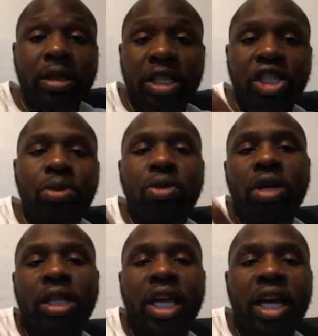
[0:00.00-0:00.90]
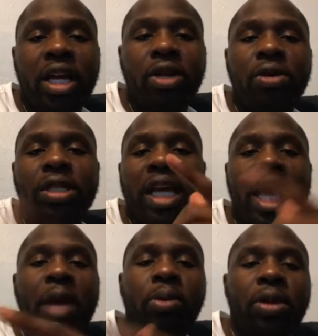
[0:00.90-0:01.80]
This your boy Thad Lewis, and
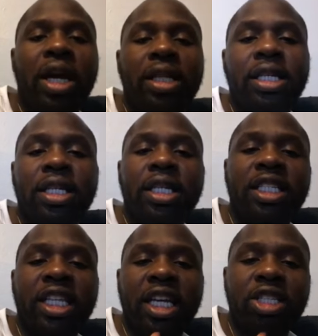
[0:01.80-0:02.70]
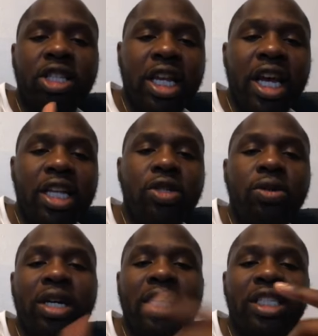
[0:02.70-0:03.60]
April 19th is
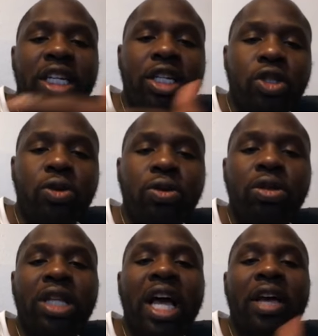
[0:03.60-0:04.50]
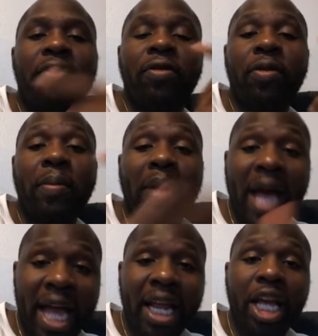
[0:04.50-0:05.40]
International Congenital
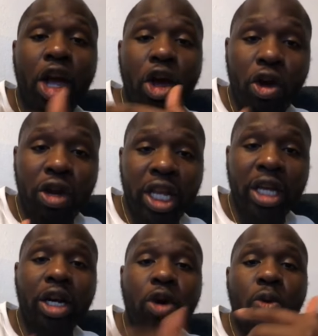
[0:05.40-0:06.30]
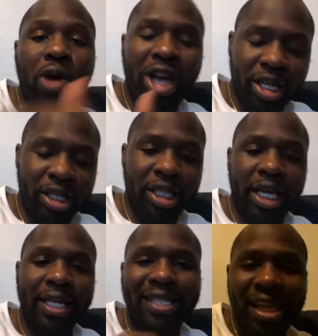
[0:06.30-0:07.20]
Diaphragmatic Hernia Awareness
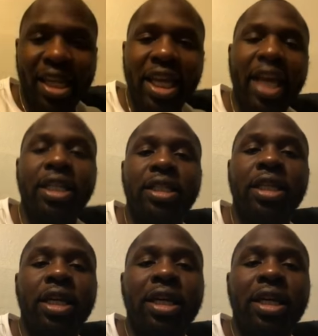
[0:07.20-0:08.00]
Day, CDH.